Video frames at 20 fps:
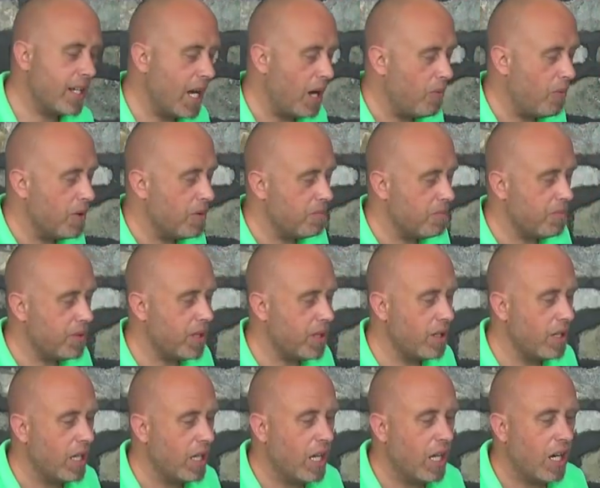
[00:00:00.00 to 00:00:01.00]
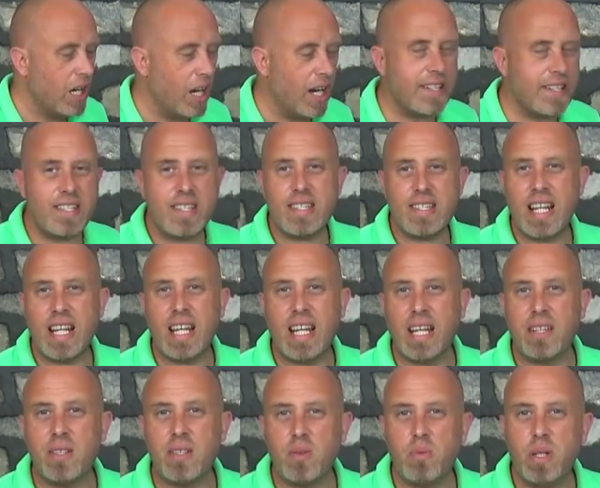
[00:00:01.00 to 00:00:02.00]
that one, but I just haven't
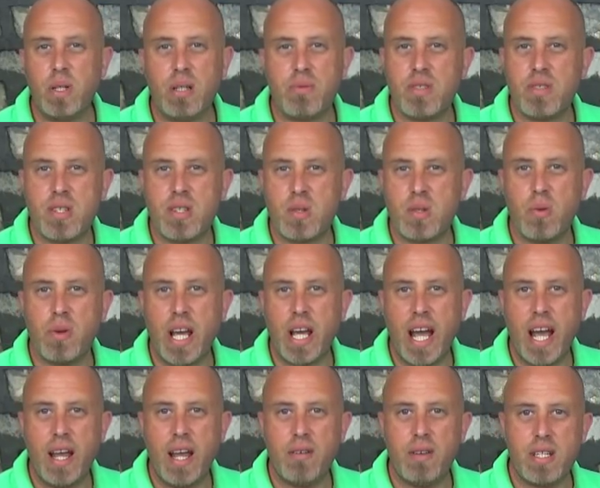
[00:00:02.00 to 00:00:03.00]
had the will to sort it out.